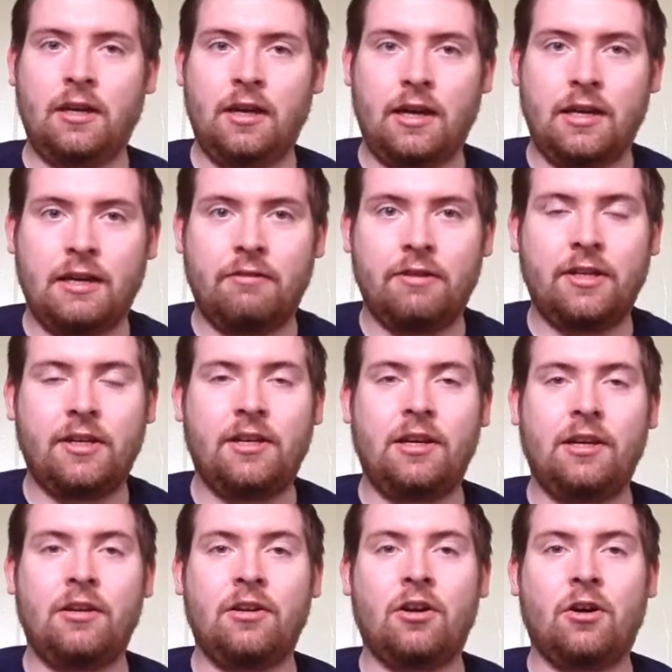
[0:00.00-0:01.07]
and everything you need
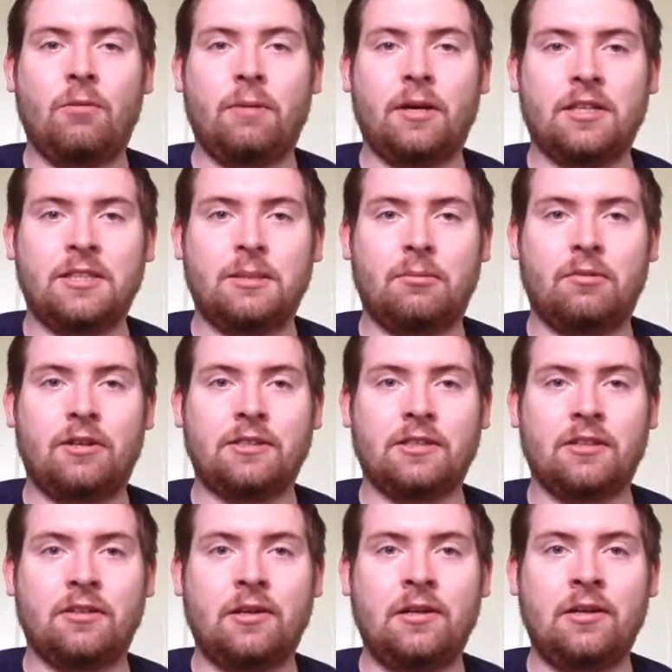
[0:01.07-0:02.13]
to know about summer wrestling